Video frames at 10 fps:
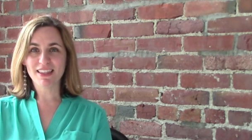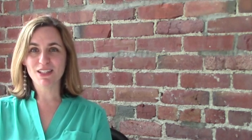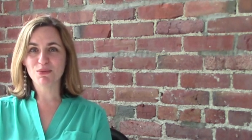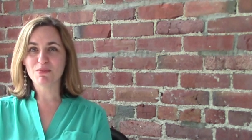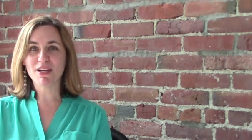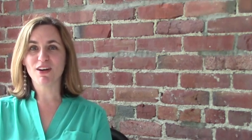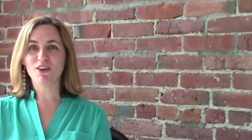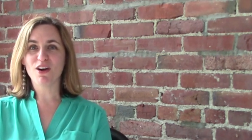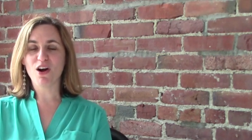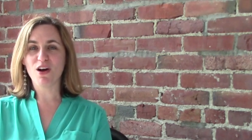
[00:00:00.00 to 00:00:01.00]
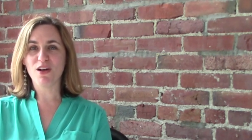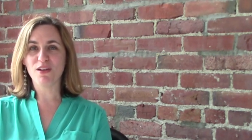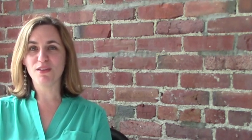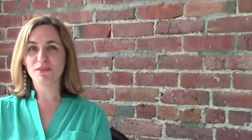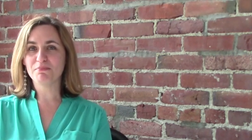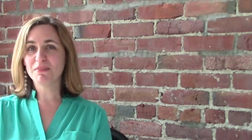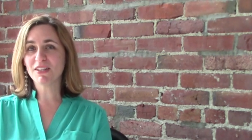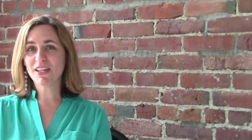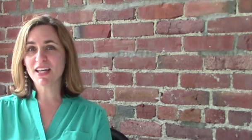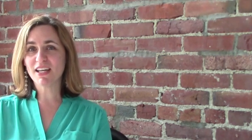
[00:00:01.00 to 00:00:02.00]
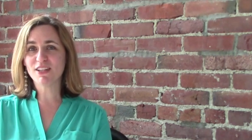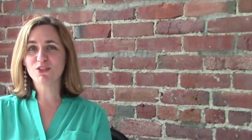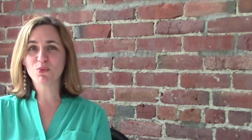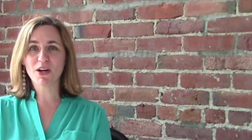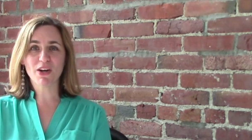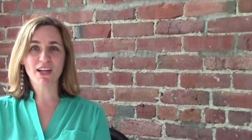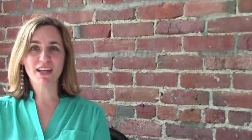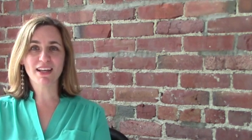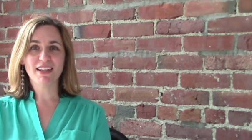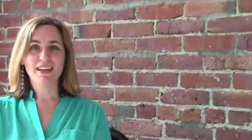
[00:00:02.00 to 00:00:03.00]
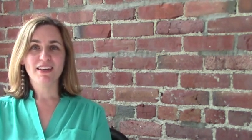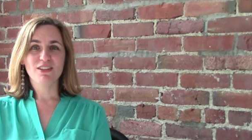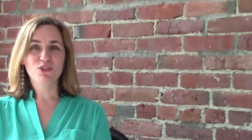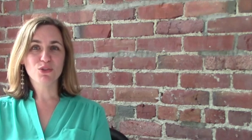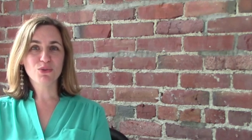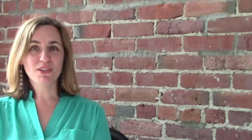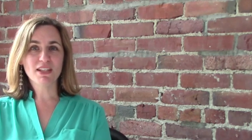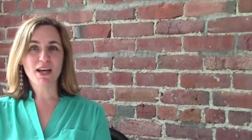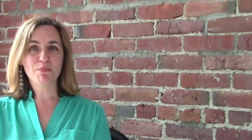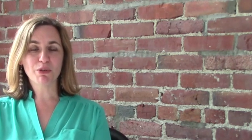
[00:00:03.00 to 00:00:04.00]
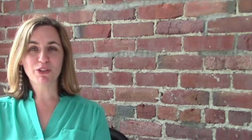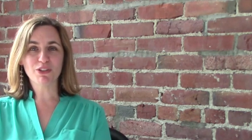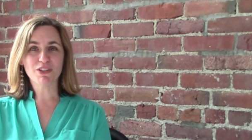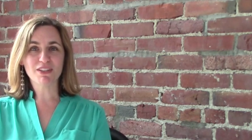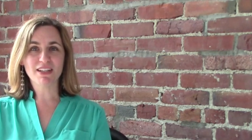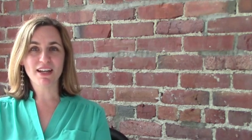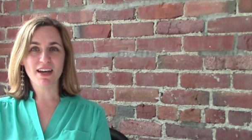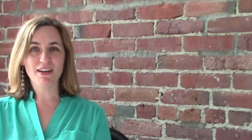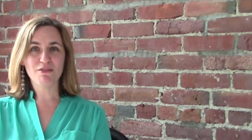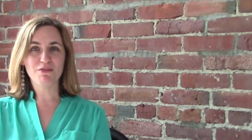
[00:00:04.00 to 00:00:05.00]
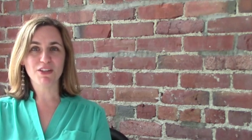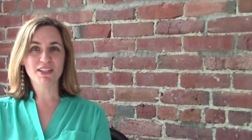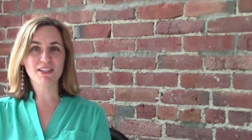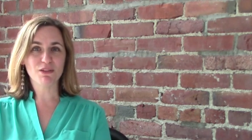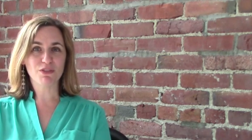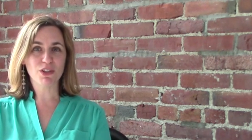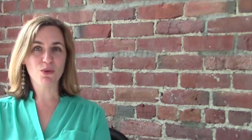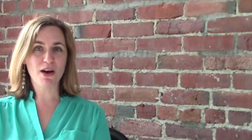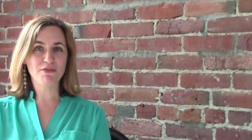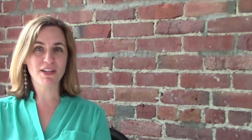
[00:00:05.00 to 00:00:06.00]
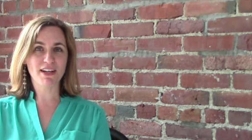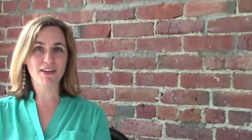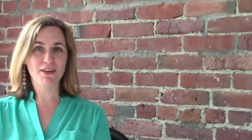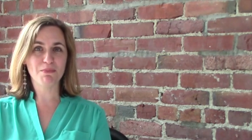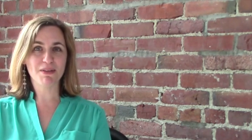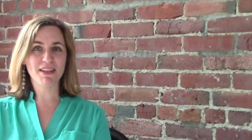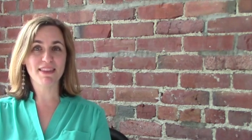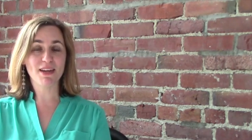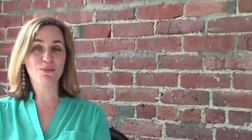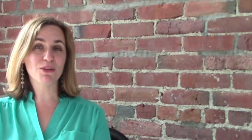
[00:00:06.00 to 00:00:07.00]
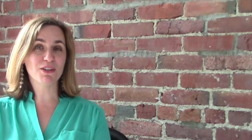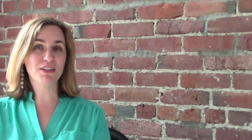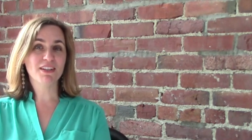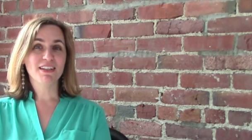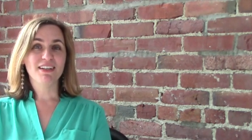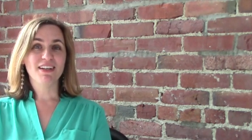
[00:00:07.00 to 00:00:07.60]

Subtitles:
These women are all middle-aged, wearing suits and pearls, and have very stiffly coiffed hair. But they were